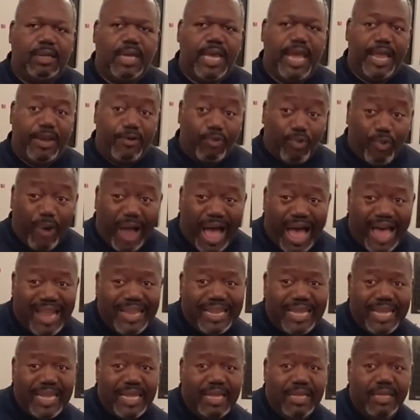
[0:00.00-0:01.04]
in
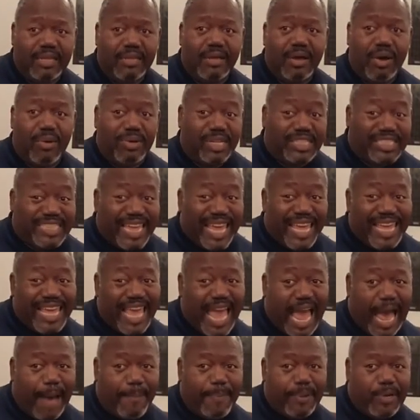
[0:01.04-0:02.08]
Raleigh, on the state
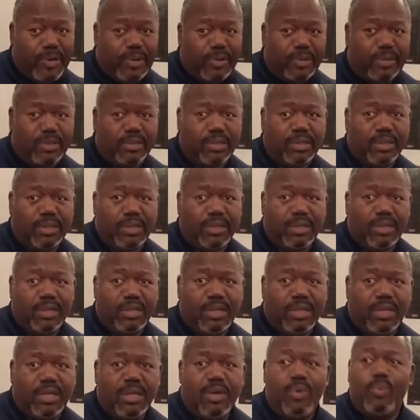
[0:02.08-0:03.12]
capitol,
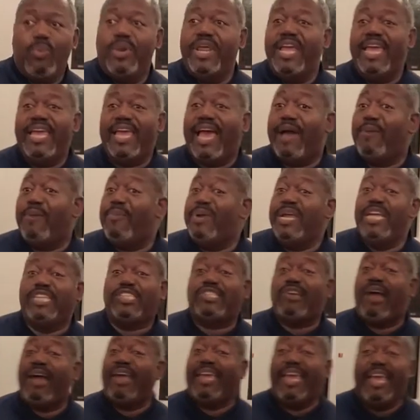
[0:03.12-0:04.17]
when he
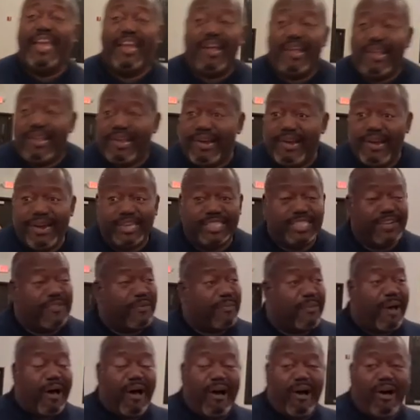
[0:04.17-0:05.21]
started getting clergy
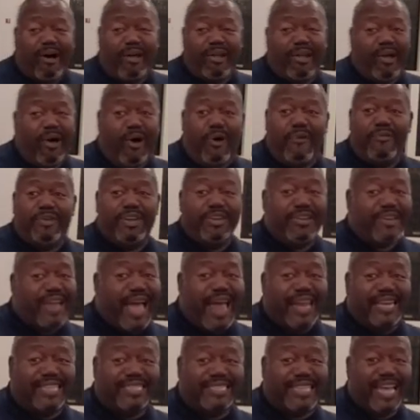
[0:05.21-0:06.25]
from all over the
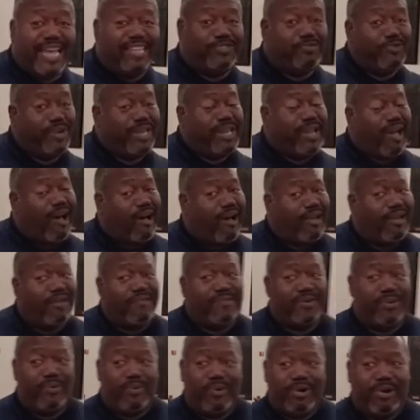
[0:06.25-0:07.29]
United States, really all
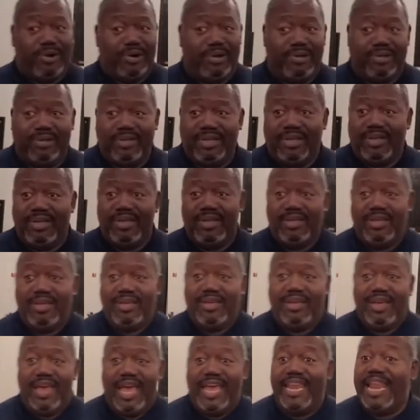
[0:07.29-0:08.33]
over the world,
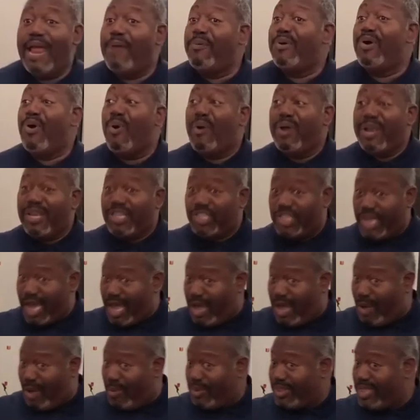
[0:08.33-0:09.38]
and they were going to
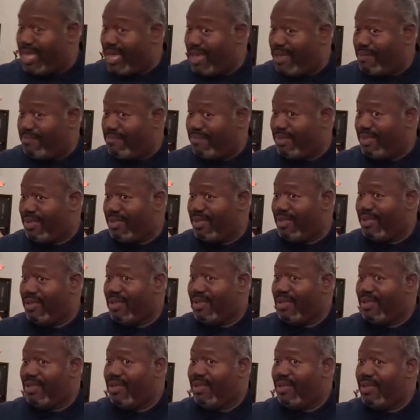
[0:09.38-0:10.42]
jail with him
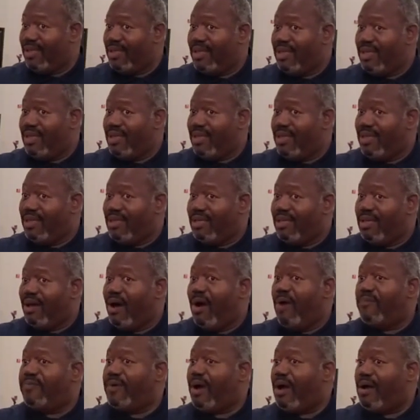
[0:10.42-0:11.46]

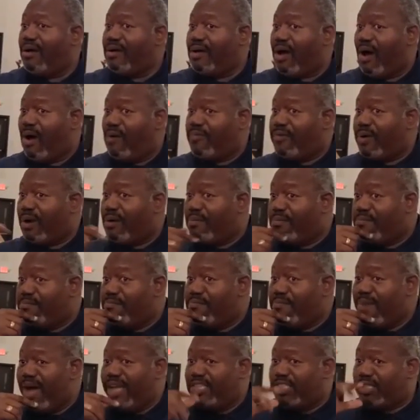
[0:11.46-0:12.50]
over
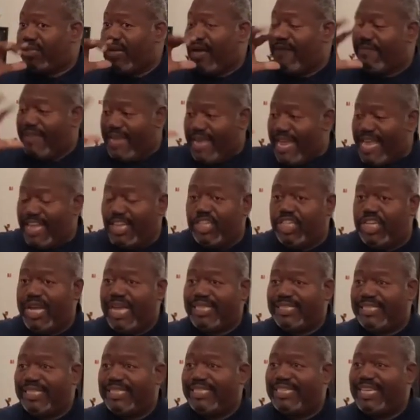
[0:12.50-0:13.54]
much of the
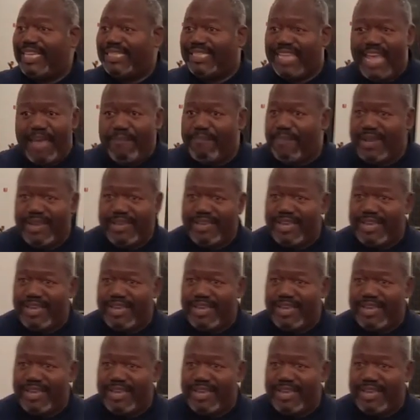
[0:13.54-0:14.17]
injustices that had been